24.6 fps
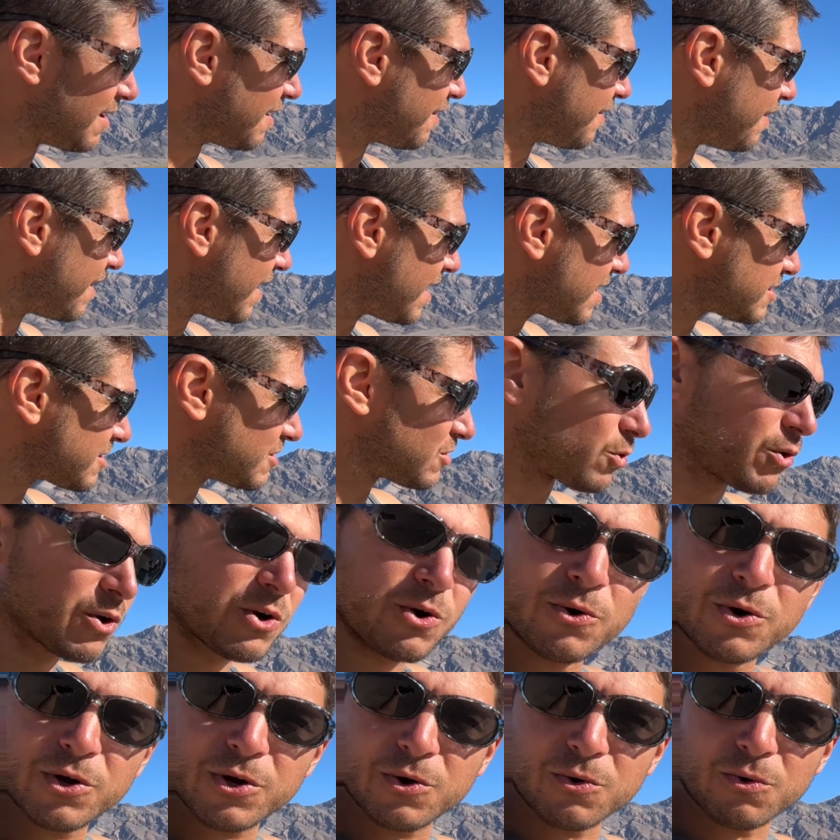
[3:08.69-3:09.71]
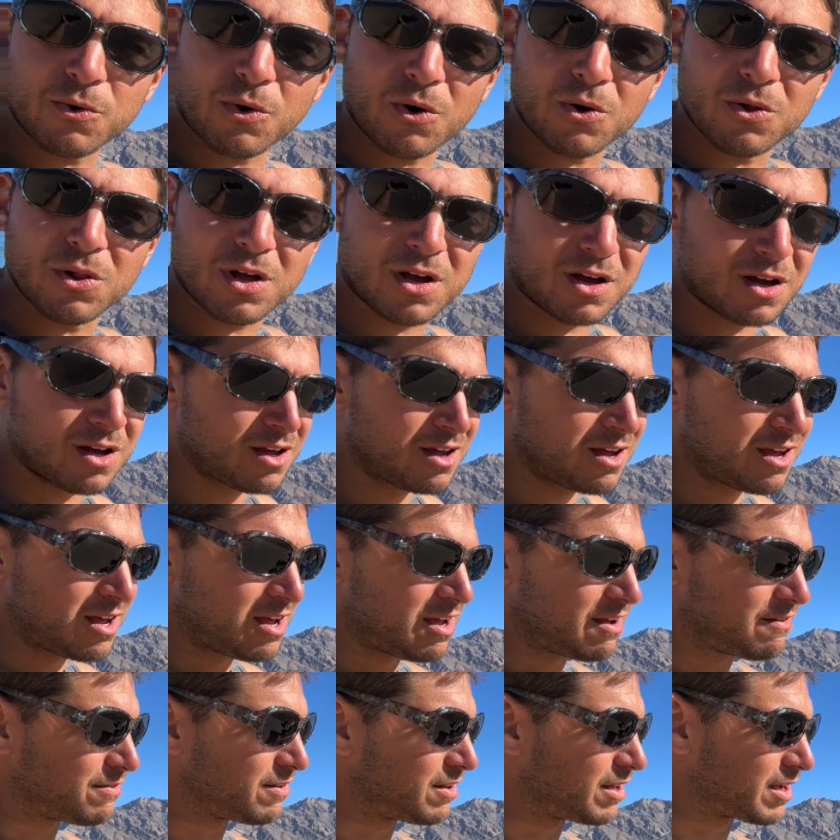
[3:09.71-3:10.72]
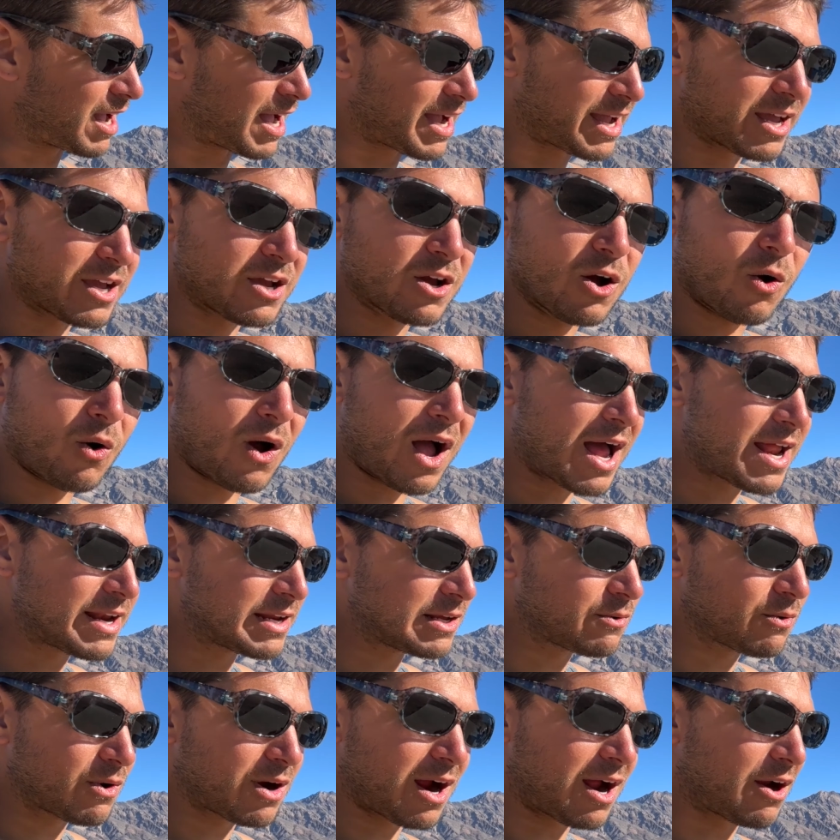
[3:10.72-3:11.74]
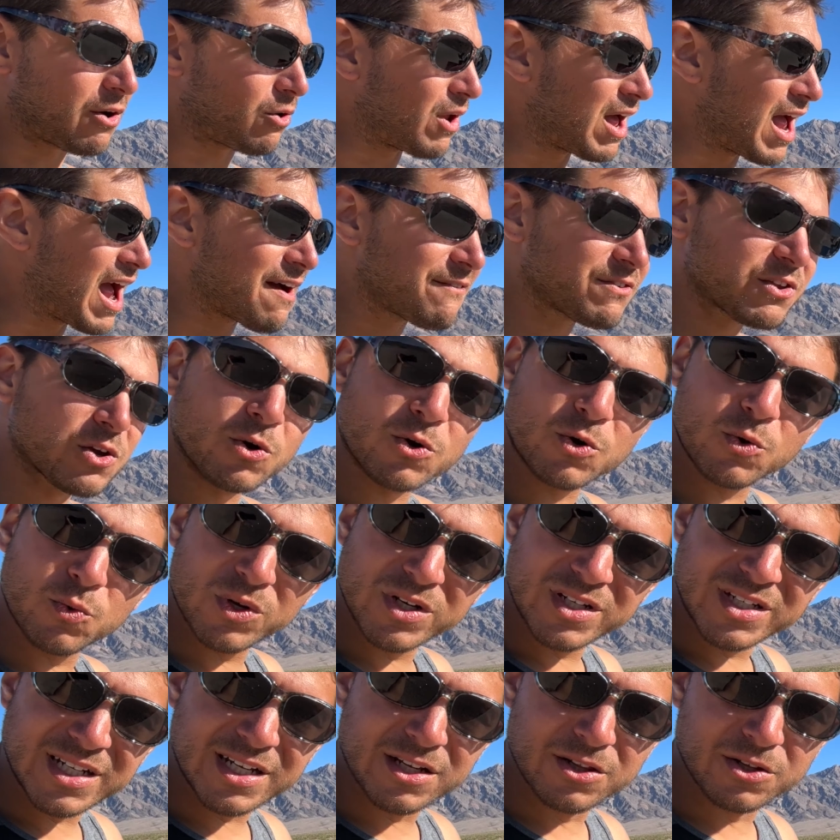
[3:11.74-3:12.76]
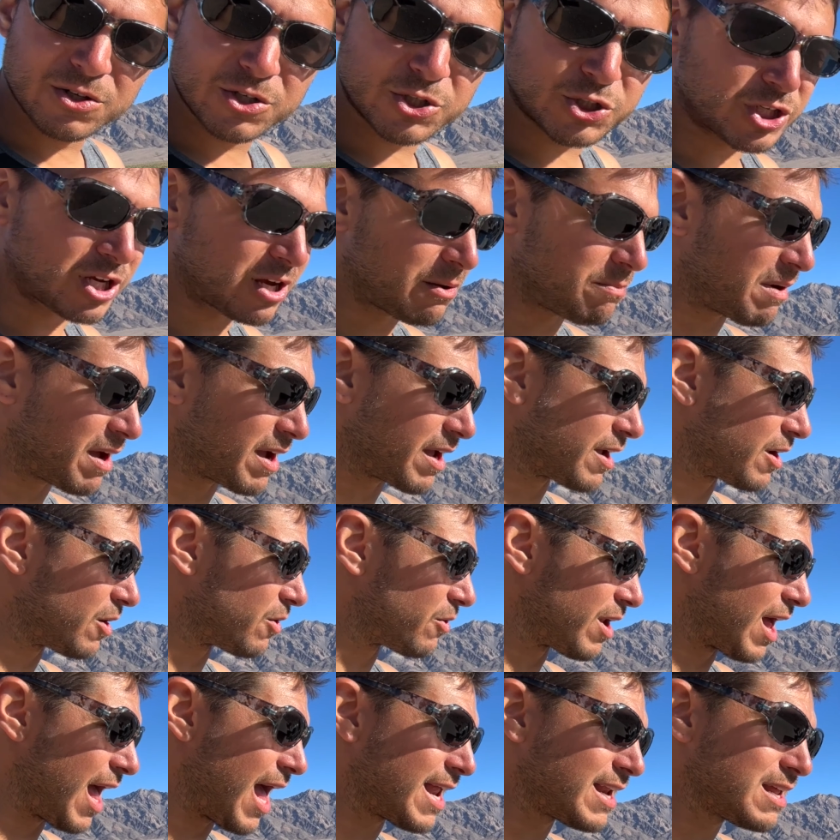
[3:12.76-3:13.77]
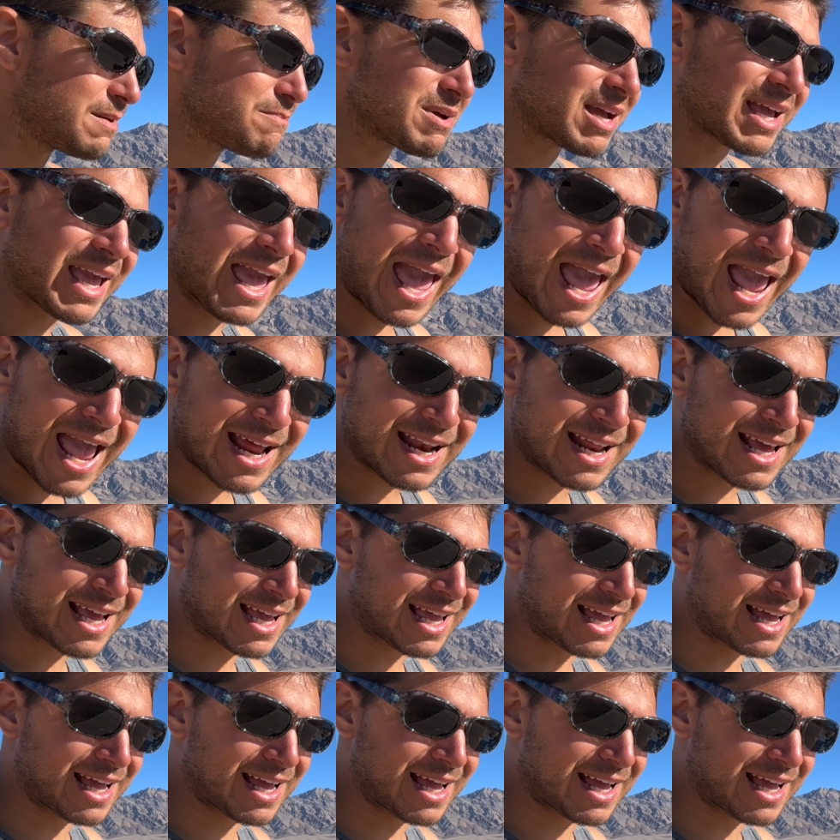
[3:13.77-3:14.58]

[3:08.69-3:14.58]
This Toyota Corolla, I feel like I could go anywhere. I don't have to go to a dealership. I can go to any mechanic.